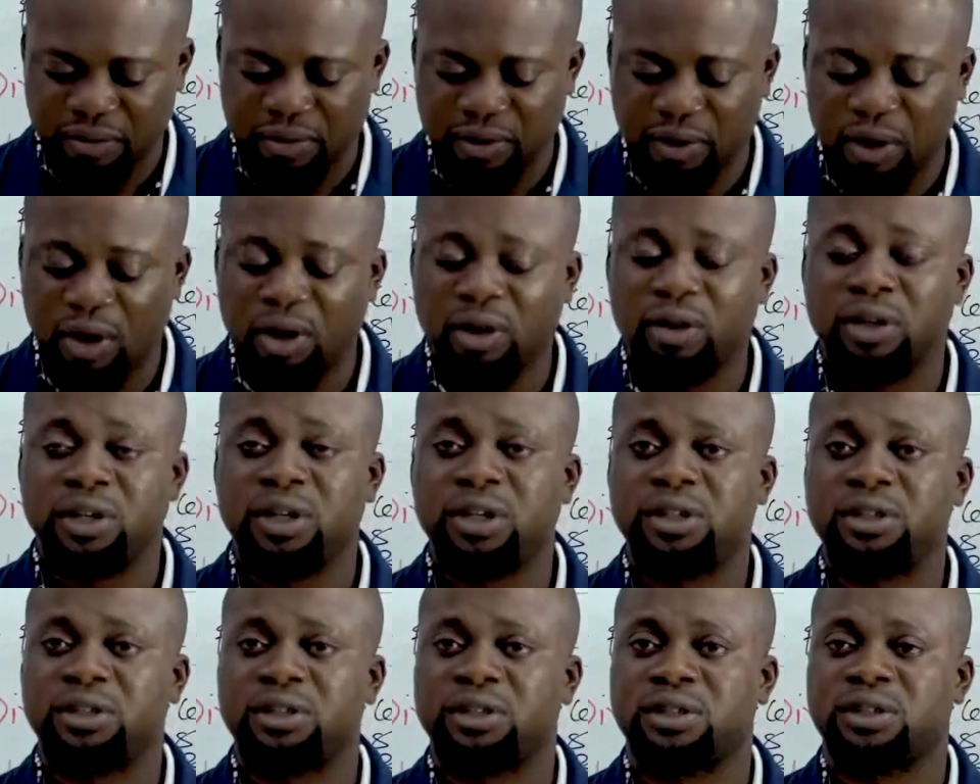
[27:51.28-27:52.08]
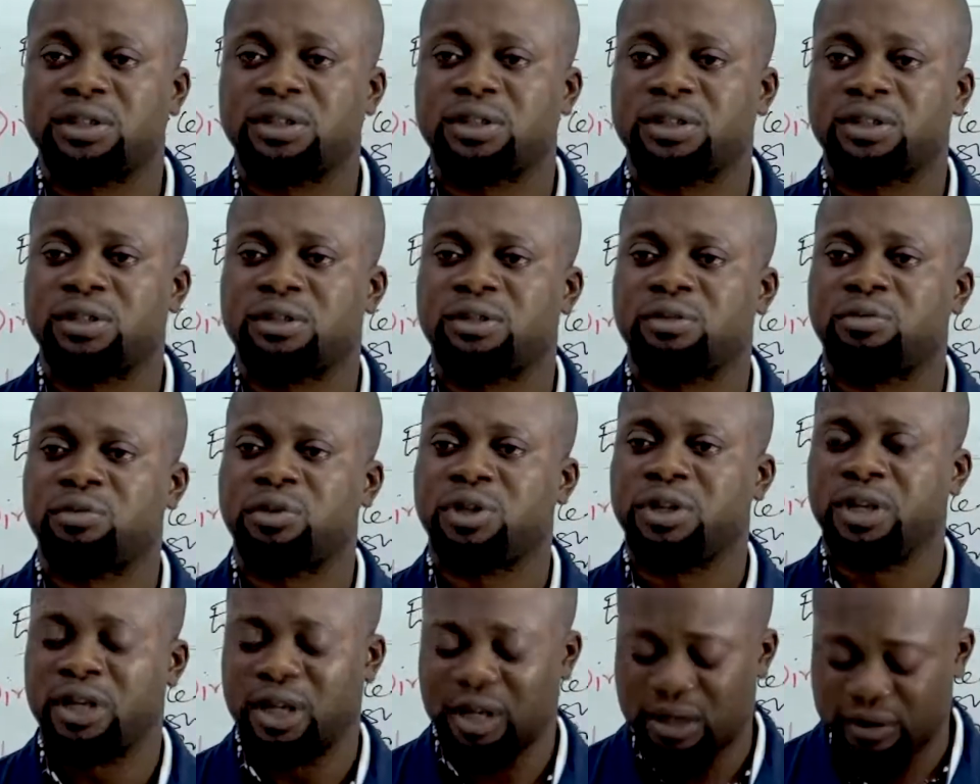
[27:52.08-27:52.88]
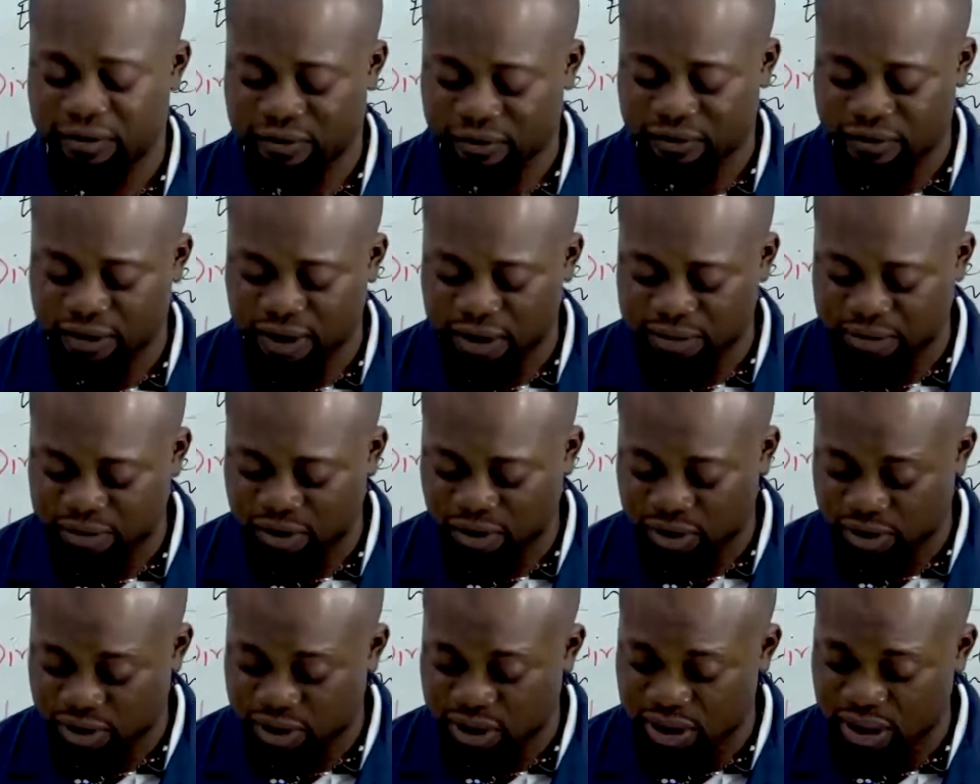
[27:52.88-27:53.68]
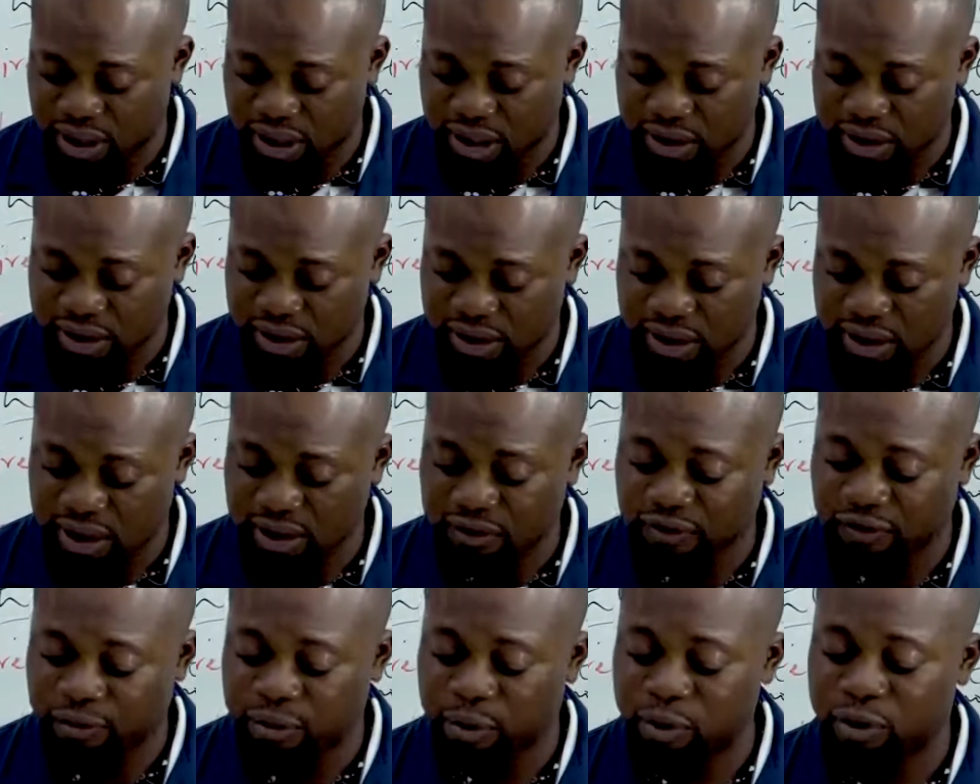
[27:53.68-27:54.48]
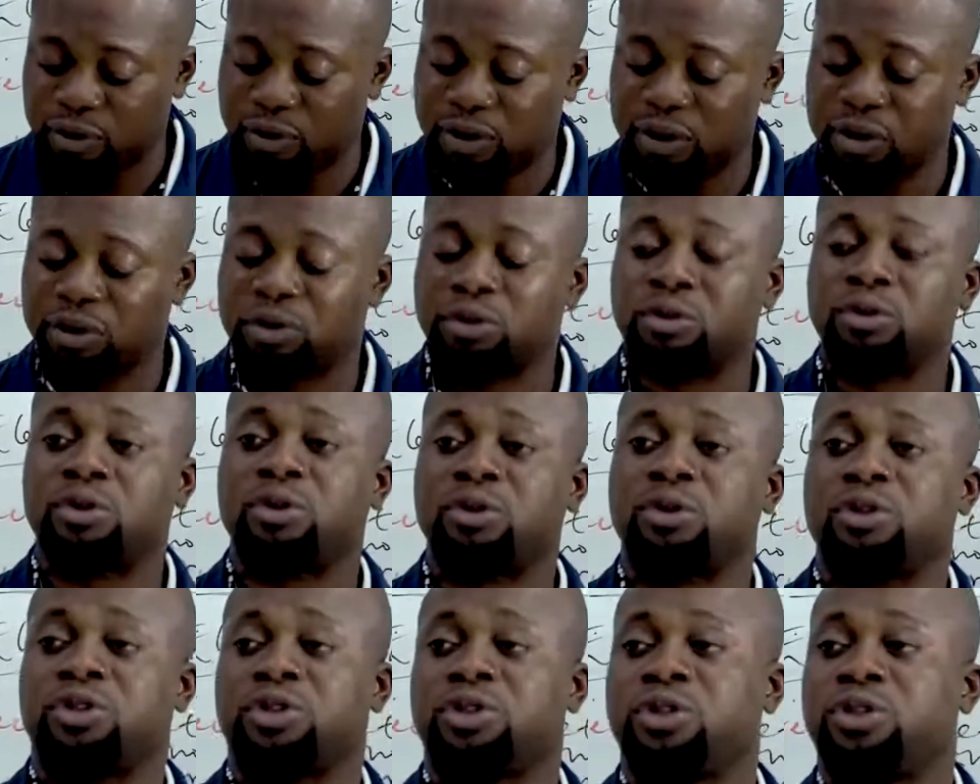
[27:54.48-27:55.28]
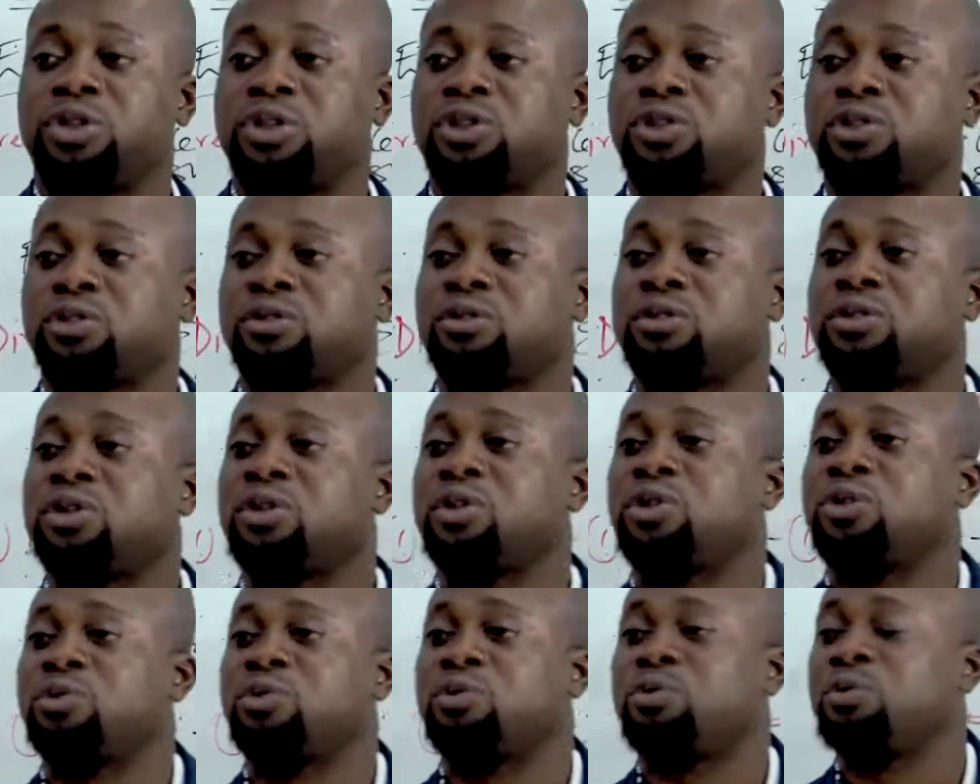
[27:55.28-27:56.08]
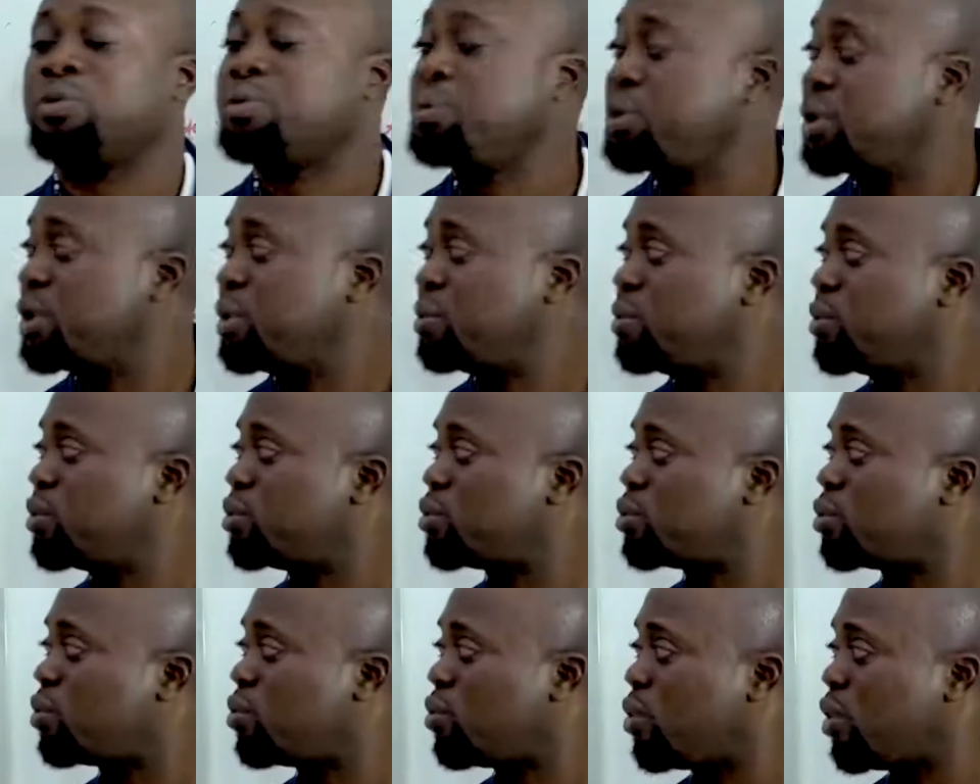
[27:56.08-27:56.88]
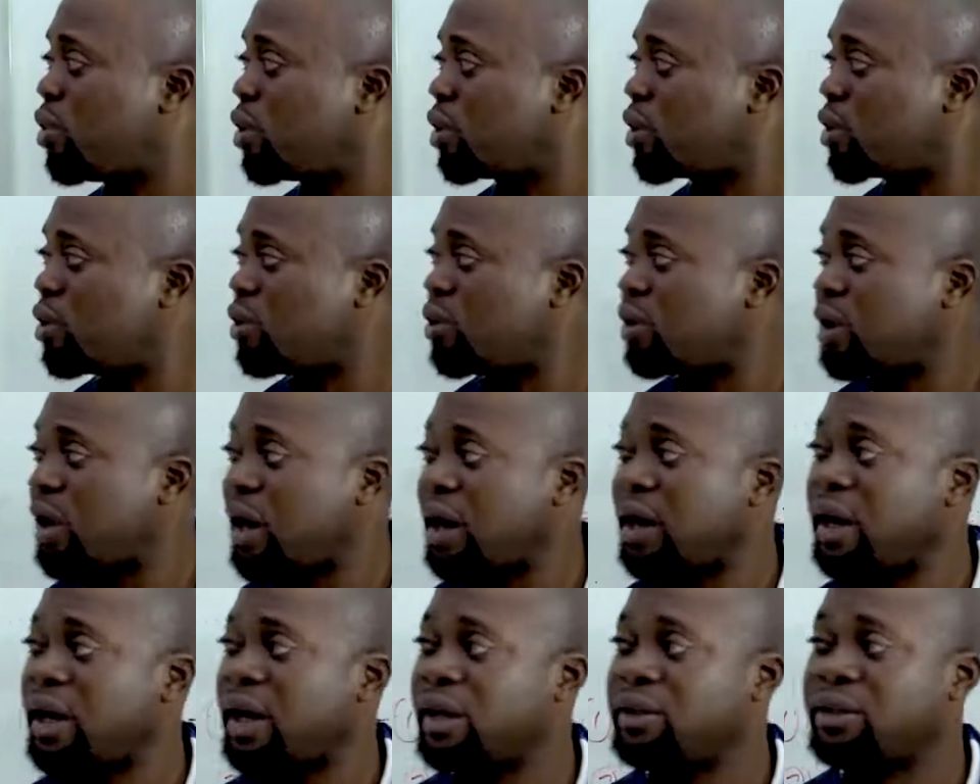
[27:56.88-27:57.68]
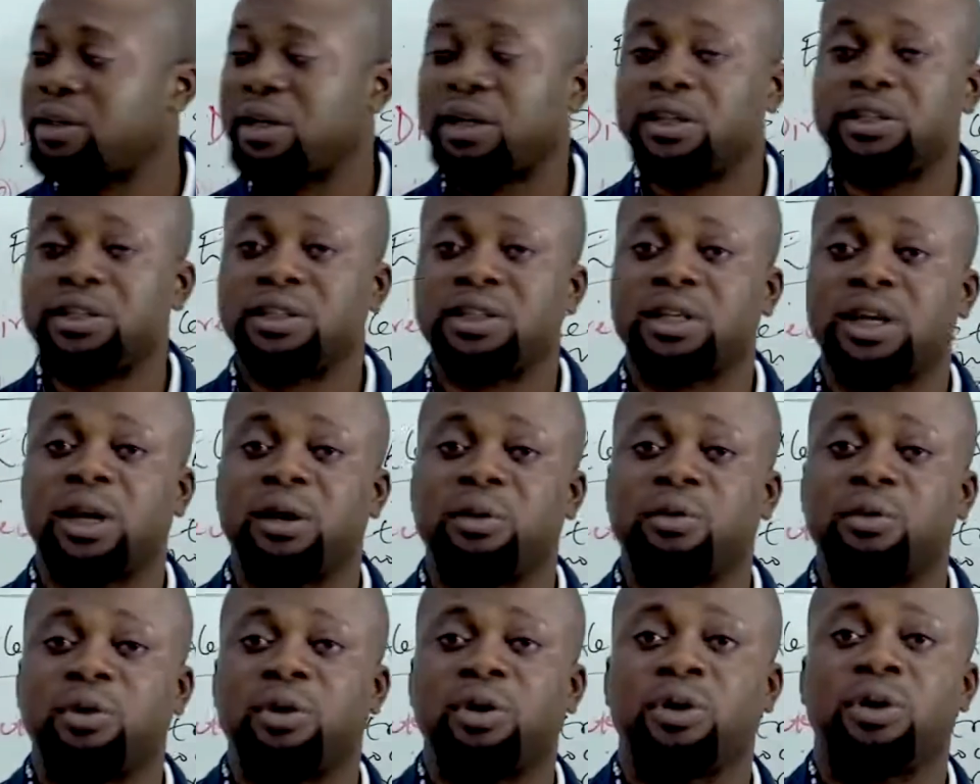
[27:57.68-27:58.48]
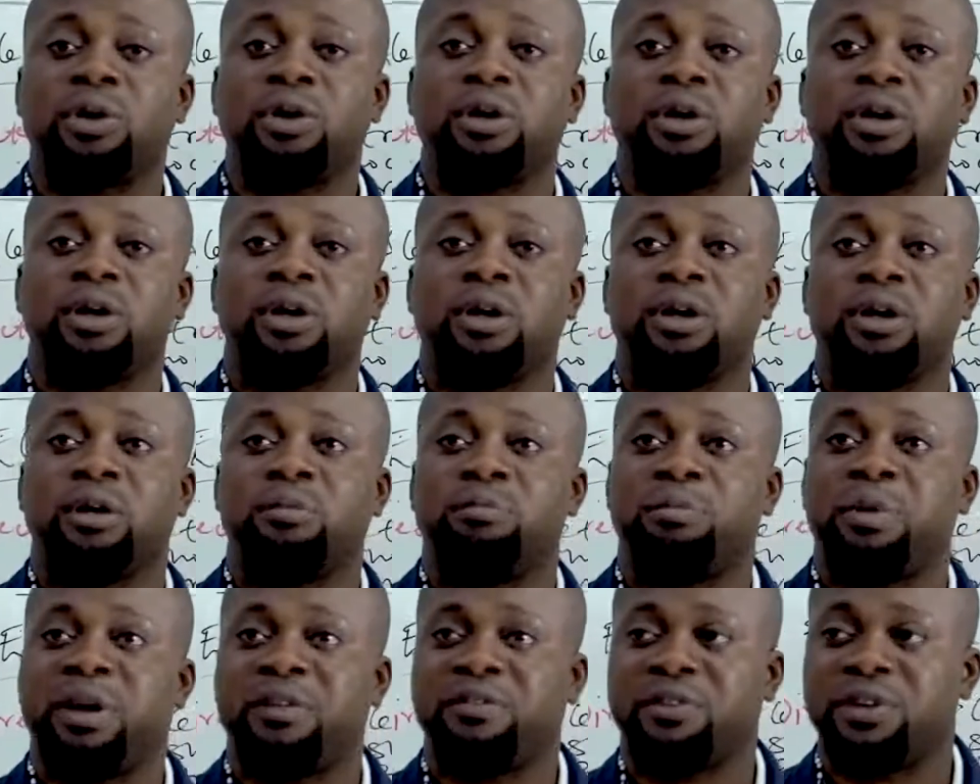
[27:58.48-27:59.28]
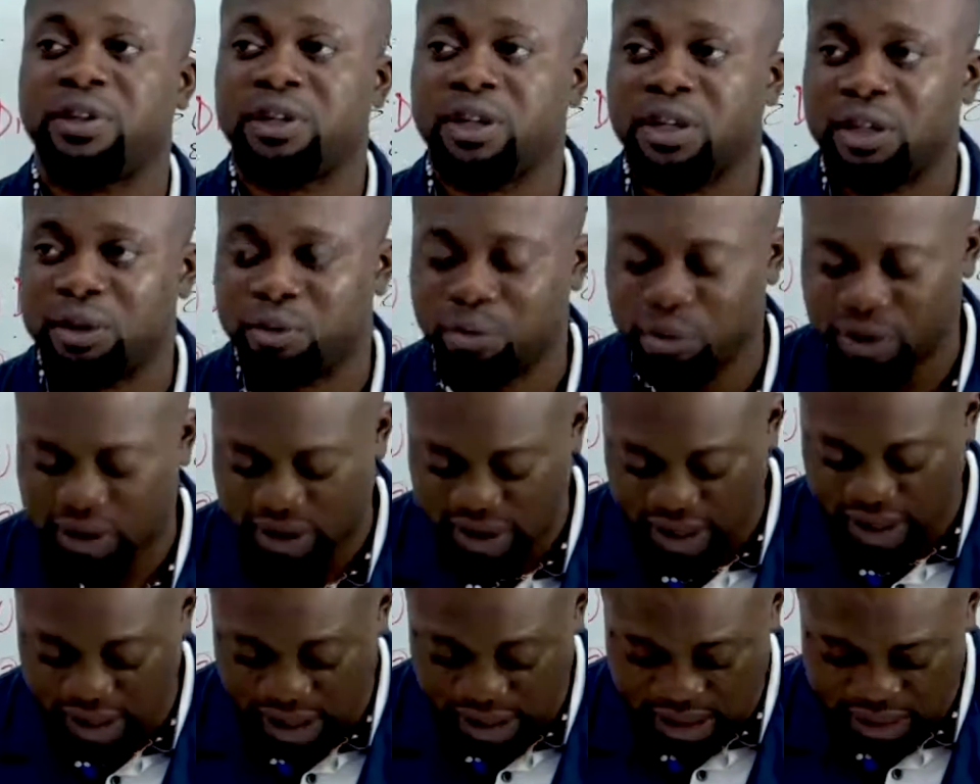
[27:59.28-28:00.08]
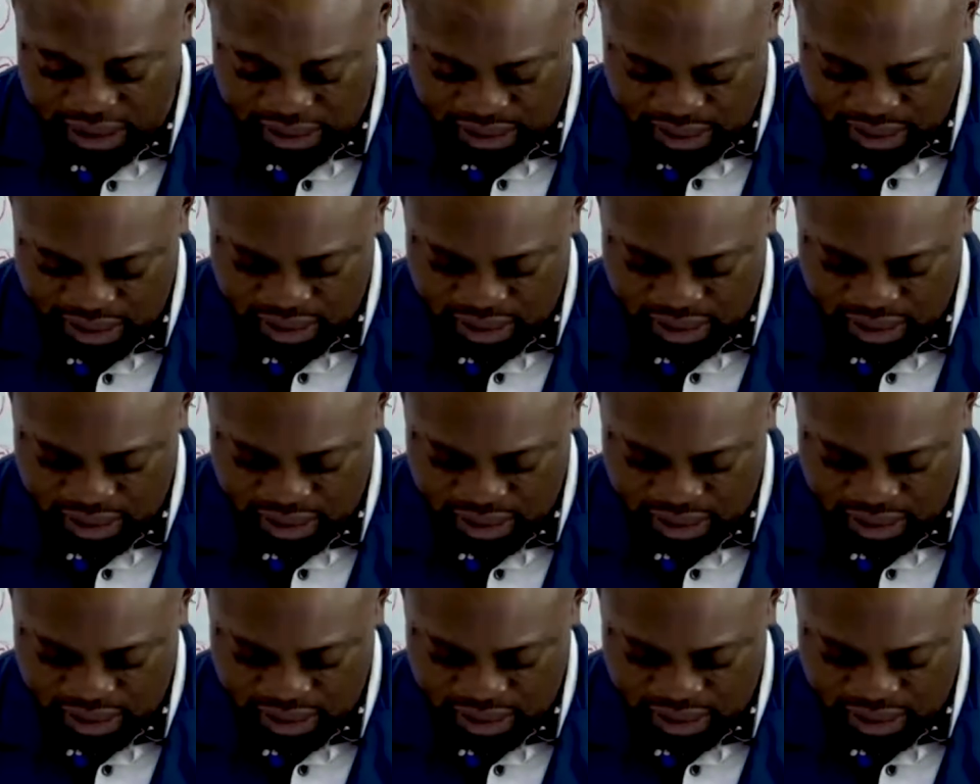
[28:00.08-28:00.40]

all these we have considered, if put into consideration, we'll be able to work or carry out electrical work perfectly without